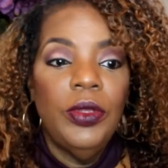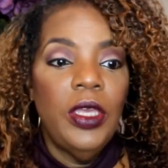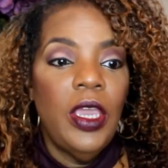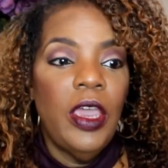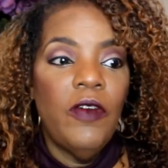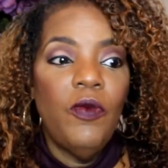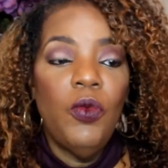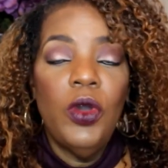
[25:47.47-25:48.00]

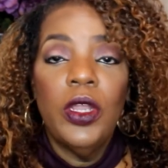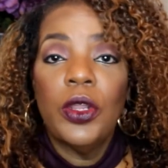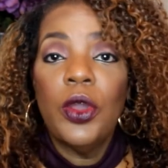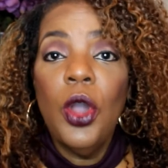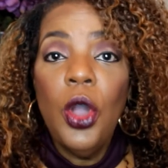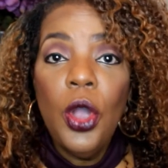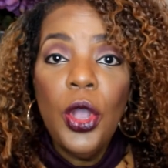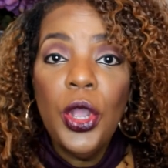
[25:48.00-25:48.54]
have won
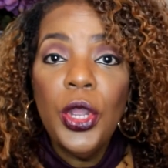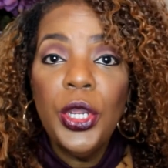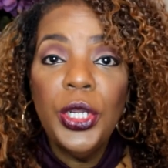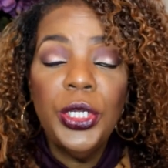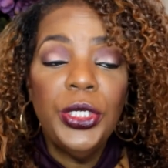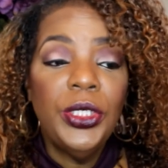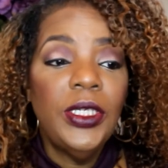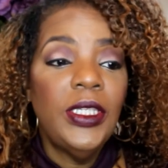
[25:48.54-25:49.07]

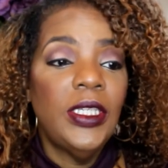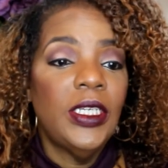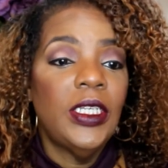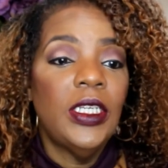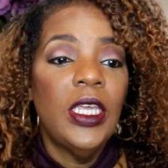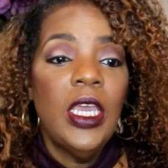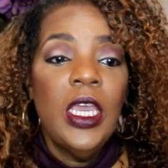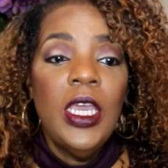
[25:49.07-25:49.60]
cars
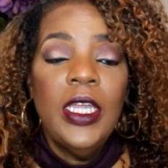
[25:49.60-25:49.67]
and